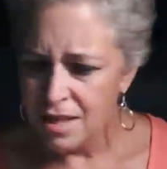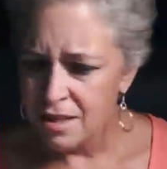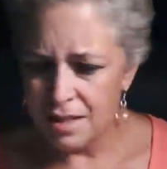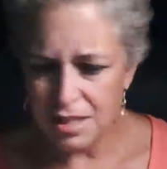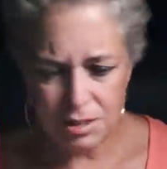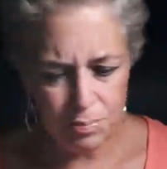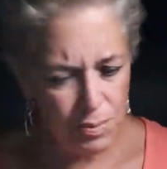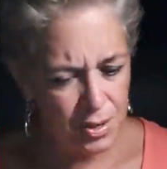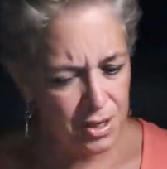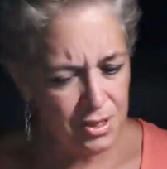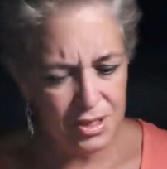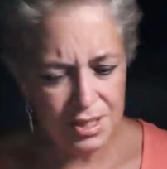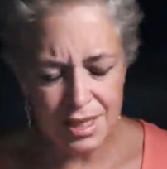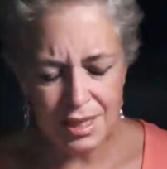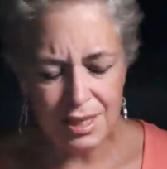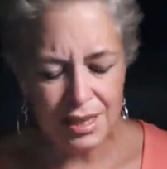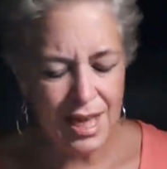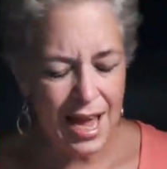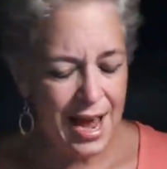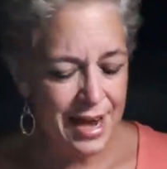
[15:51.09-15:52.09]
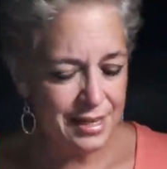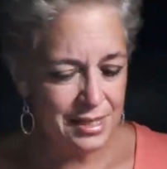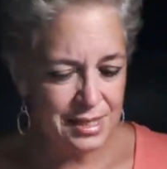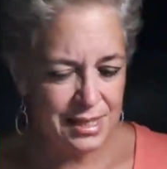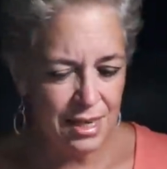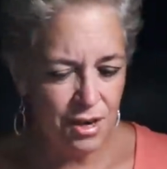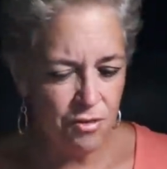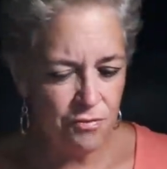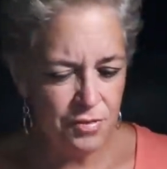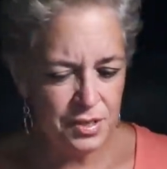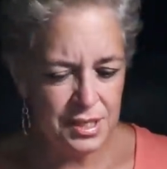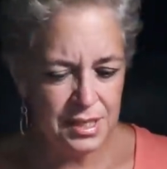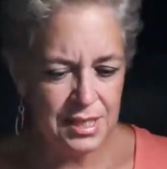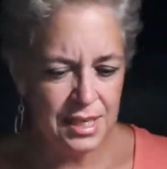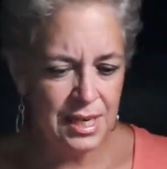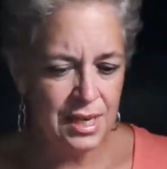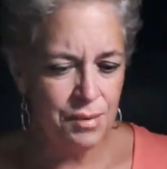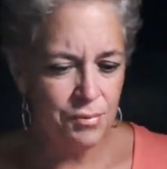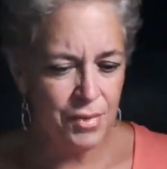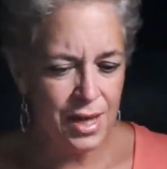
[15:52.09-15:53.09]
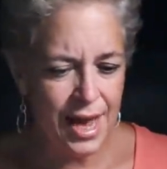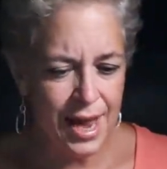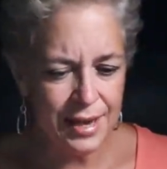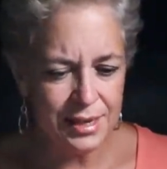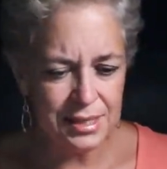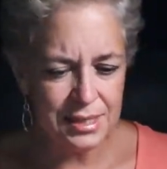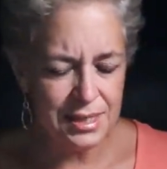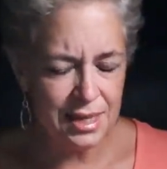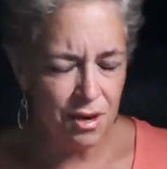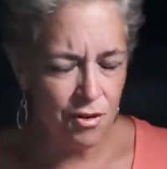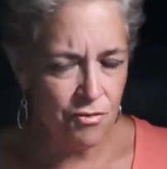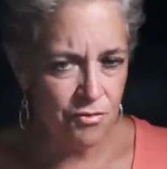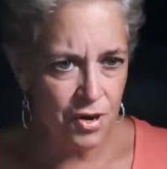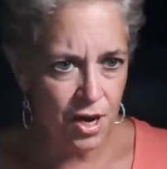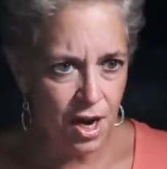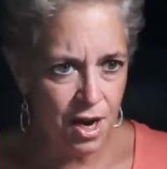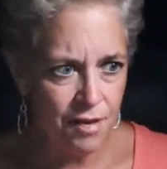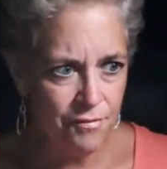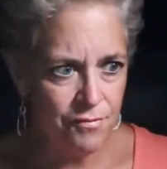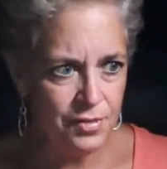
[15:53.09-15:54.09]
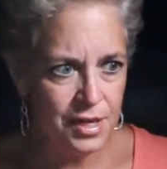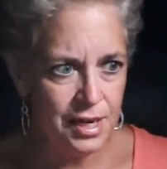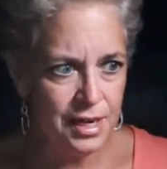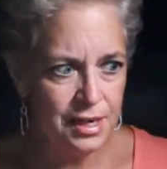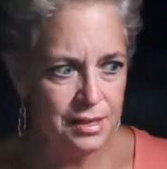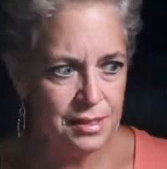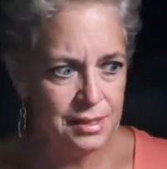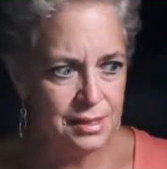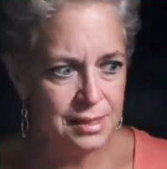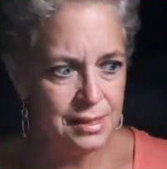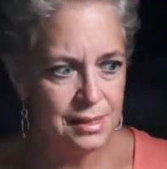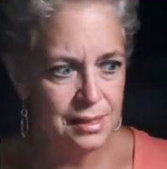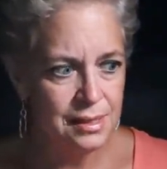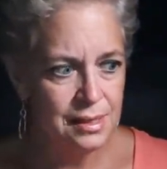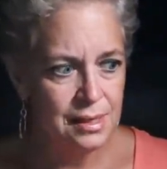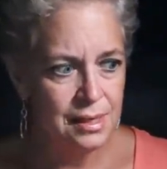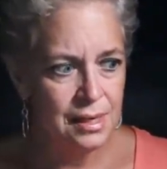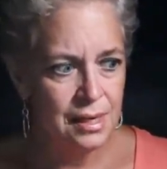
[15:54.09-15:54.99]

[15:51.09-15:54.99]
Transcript: This person lacks self-esteem, lacks self-confidence.